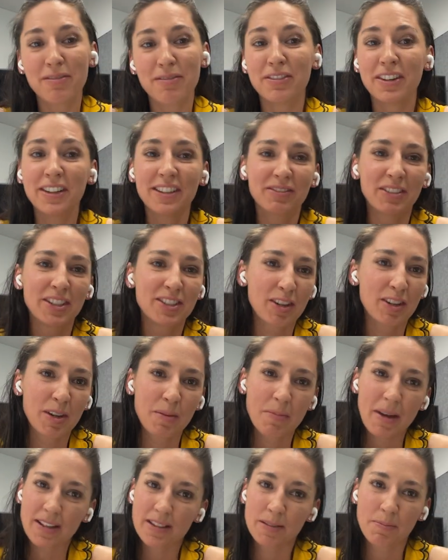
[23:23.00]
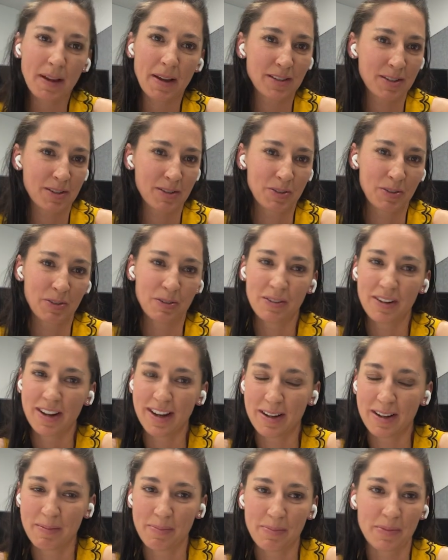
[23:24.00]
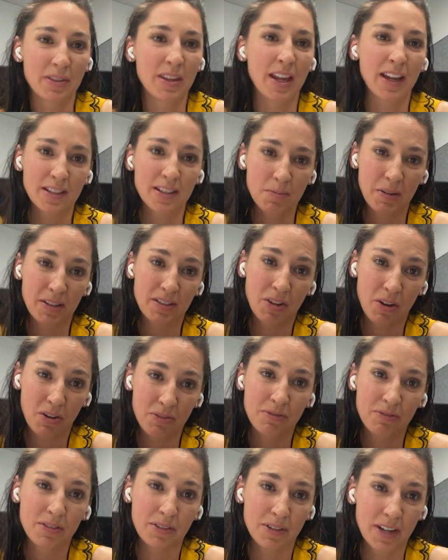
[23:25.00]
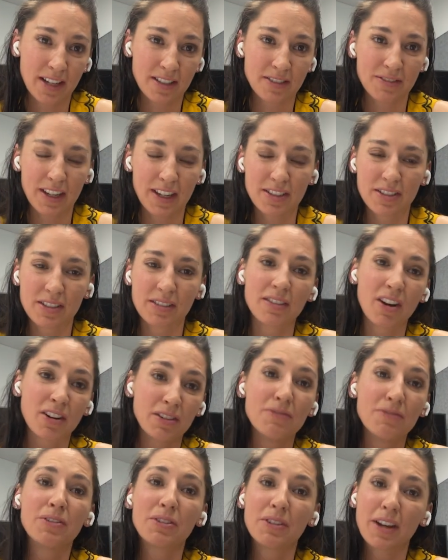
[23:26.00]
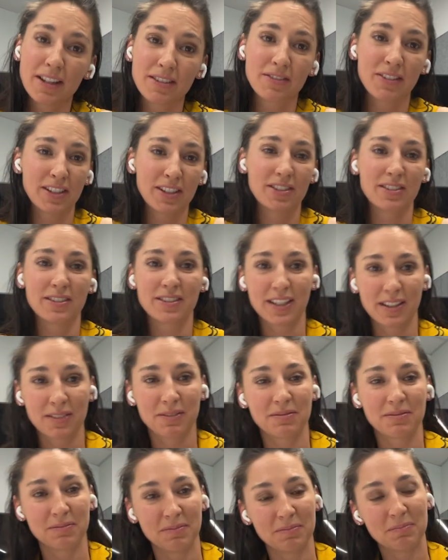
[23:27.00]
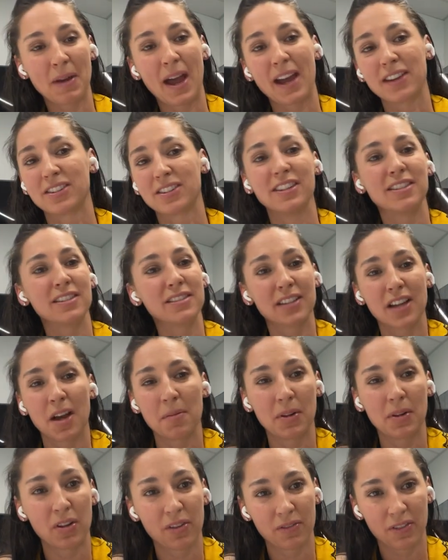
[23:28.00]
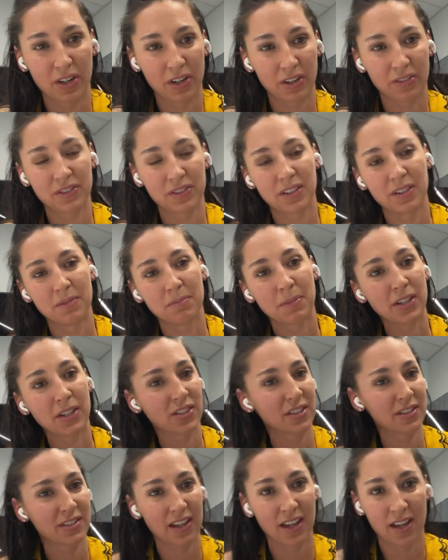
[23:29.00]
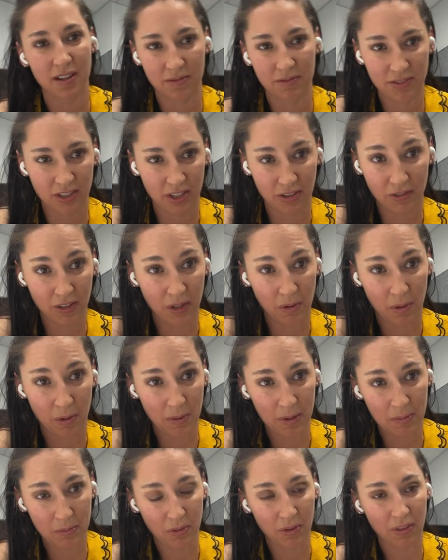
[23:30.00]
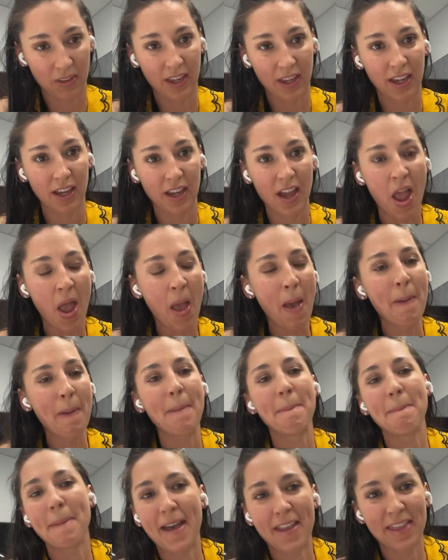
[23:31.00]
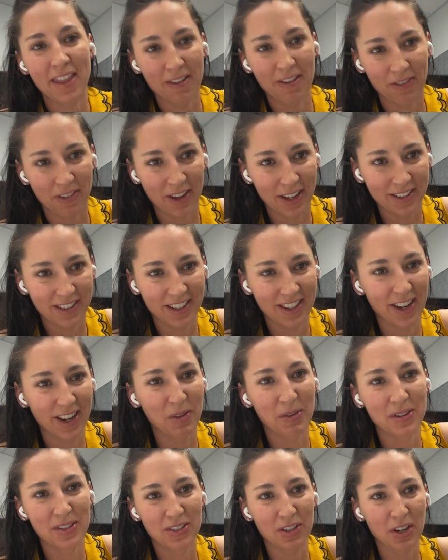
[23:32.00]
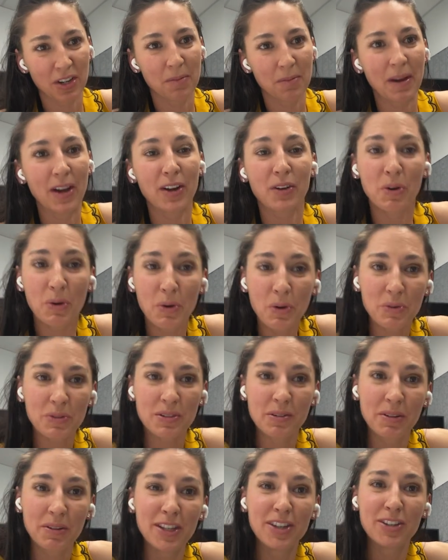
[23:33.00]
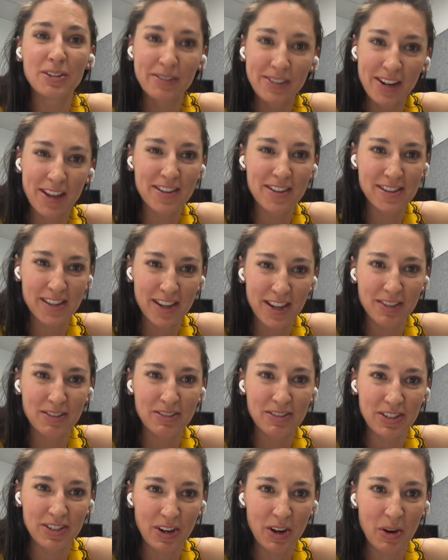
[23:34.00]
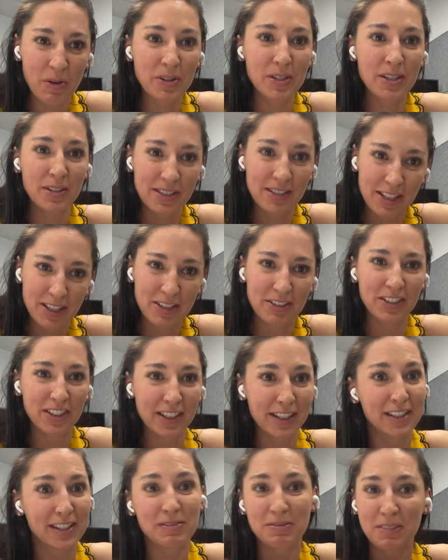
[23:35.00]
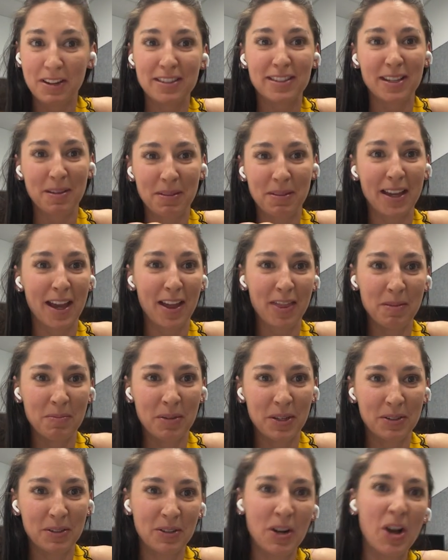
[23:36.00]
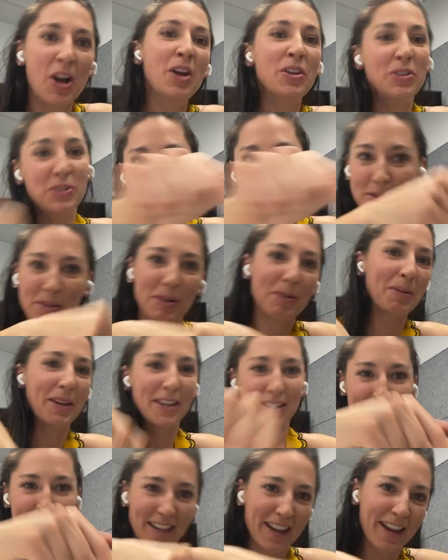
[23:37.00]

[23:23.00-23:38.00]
I really, we joke about spectacle, um, like especially on field activation. On field activation is like passion. It doesn't come along very often. Budgets aren't generally what people think, but man, they're fun. And I always joke about, cool, so we're going to do another circle show, which is literally let's run something out in the middle, do a big